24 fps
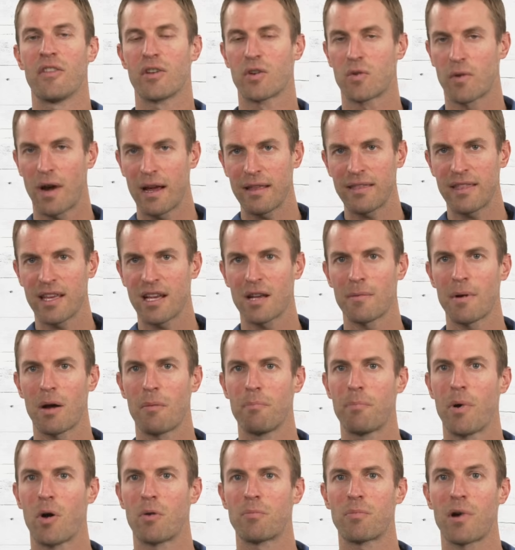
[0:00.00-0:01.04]
the great thing
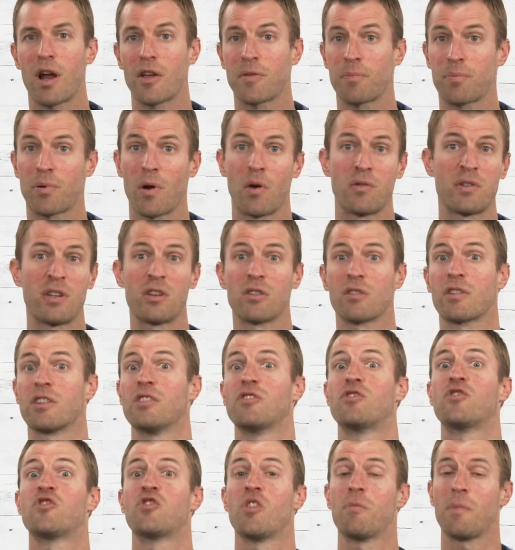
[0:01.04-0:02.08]
about bone broth protein or
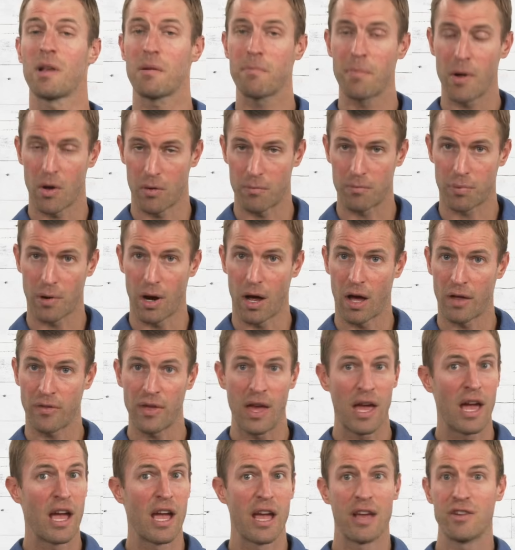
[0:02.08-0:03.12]
consuming bone
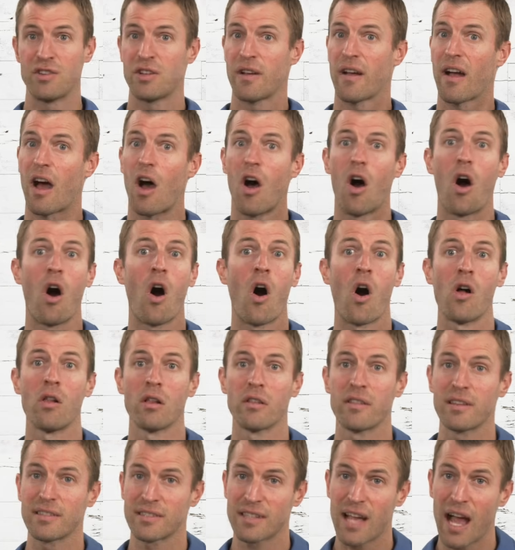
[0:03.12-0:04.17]
broth is you got all
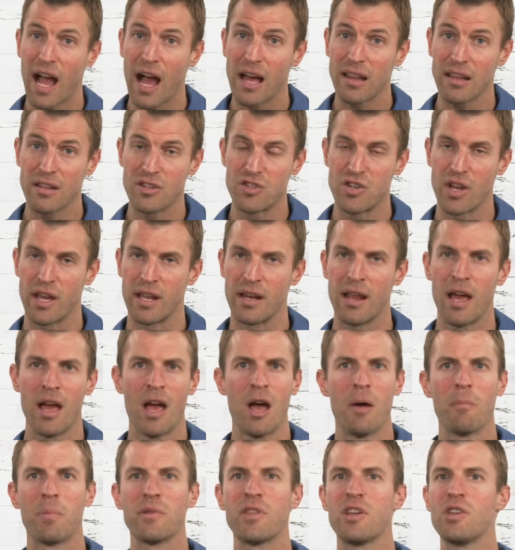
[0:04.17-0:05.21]
of this collagen,
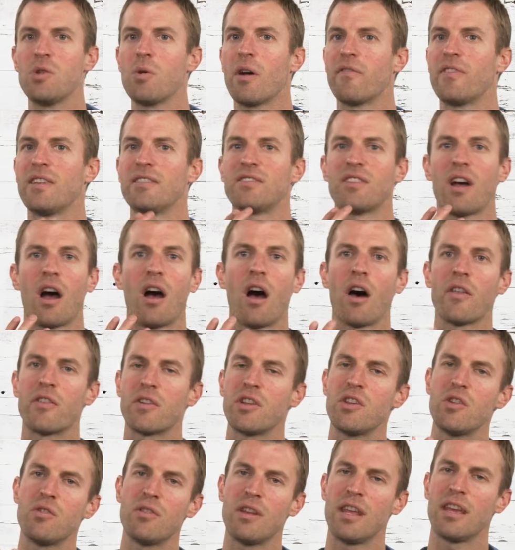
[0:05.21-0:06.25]
but then you have these other
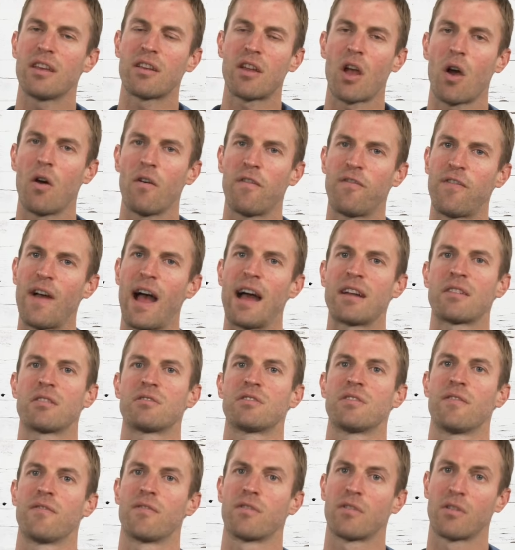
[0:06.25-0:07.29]
unique
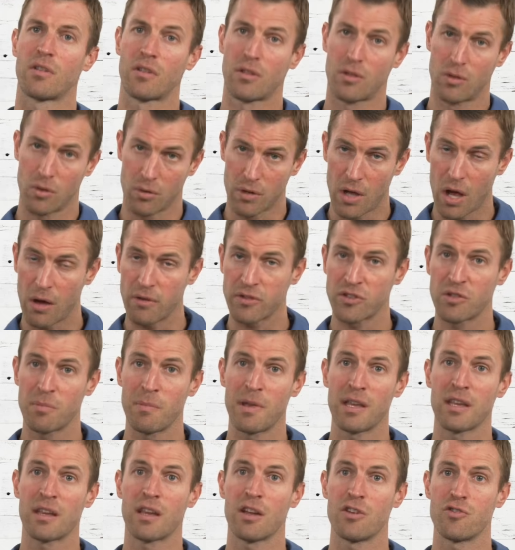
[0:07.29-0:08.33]
cofactors of
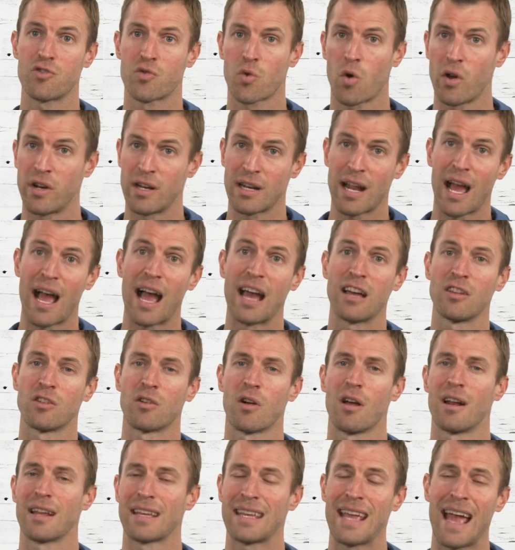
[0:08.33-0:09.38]
glucosamine, chondroitin, and
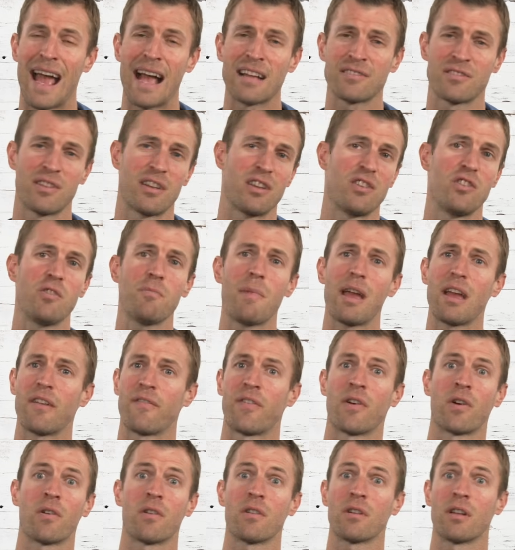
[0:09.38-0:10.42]
hyaluronic acid. And you may
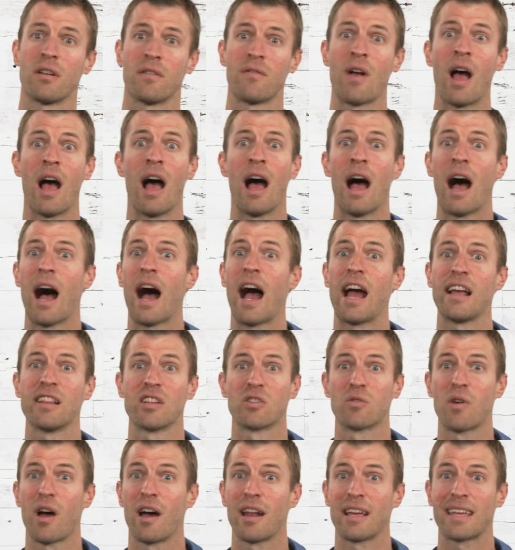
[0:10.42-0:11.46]
have heard of
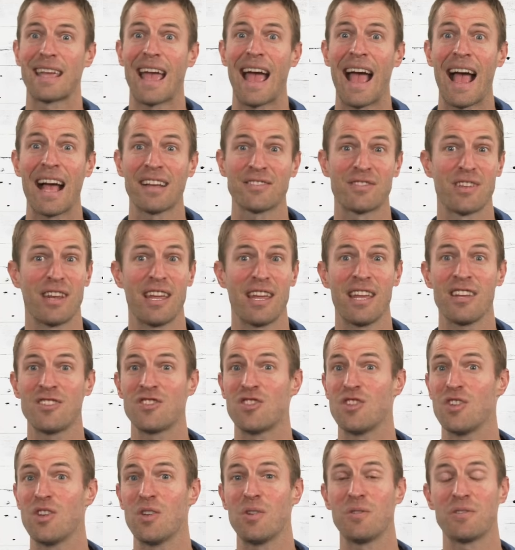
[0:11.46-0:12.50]
hyaluronic acid. It's
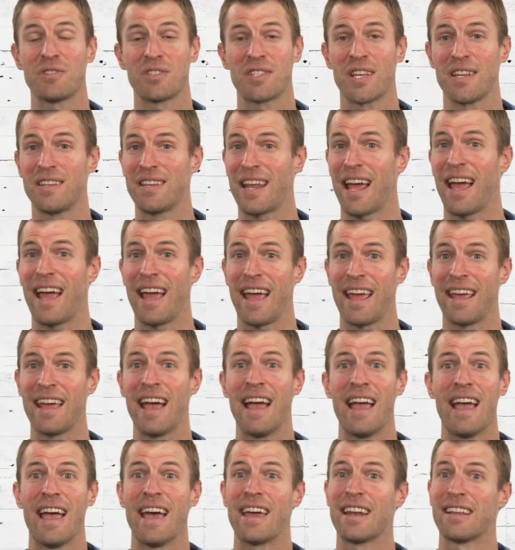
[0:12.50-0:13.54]
used today
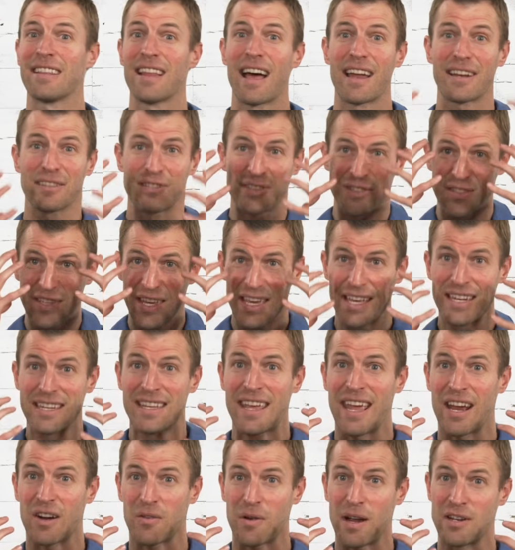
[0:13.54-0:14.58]
in a lot of
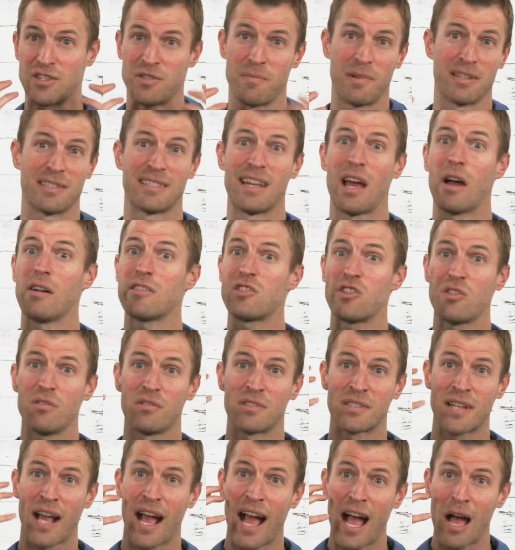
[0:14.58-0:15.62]
skincare regimens. Now it's
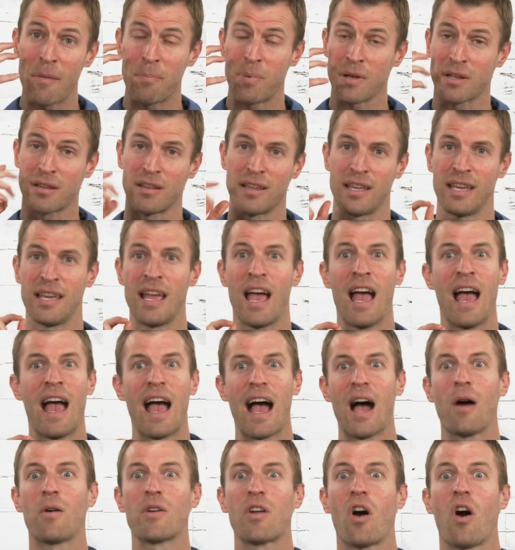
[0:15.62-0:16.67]
used topically.
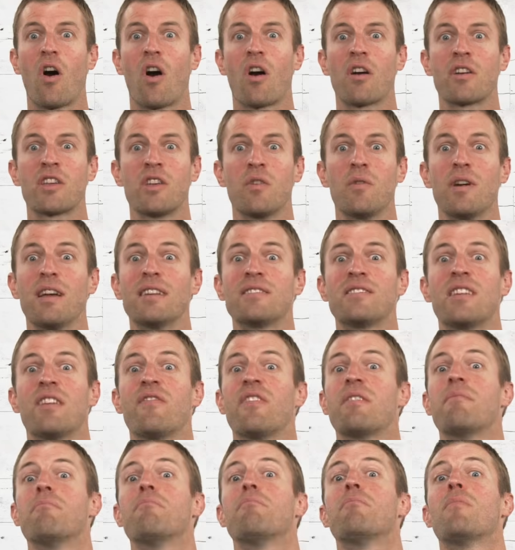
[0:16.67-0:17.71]
I would argue it's
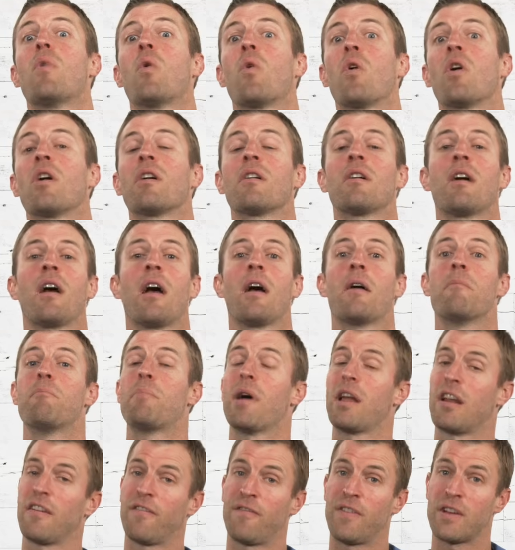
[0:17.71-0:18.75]
even more
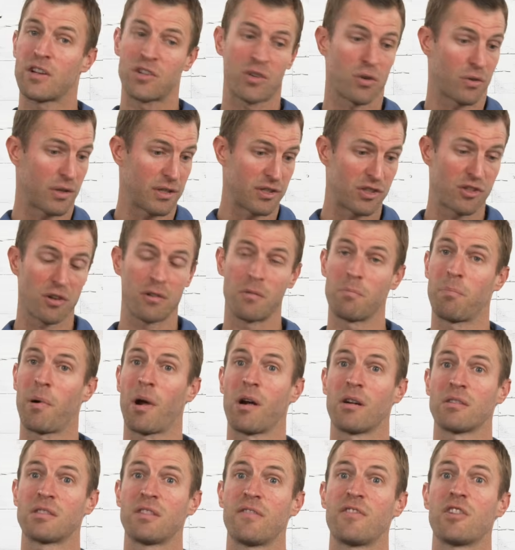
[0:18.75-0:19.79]
beneficial to certain
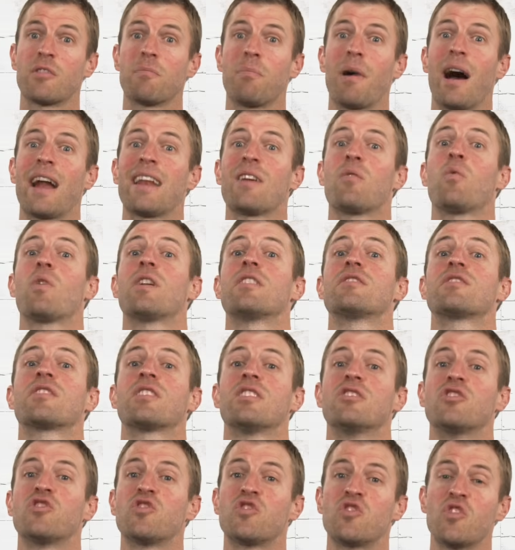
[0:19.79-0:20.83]
parts of your body when it's
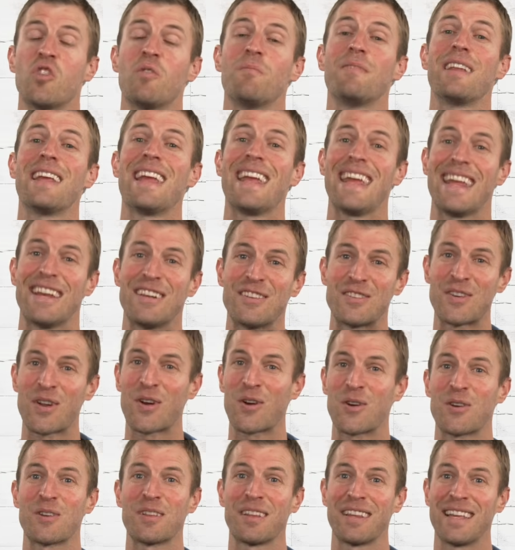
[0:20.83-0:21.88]
consumed
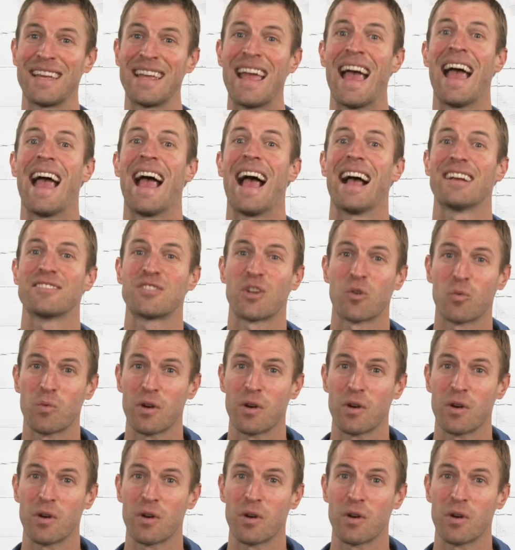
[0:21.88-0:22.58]
internally as a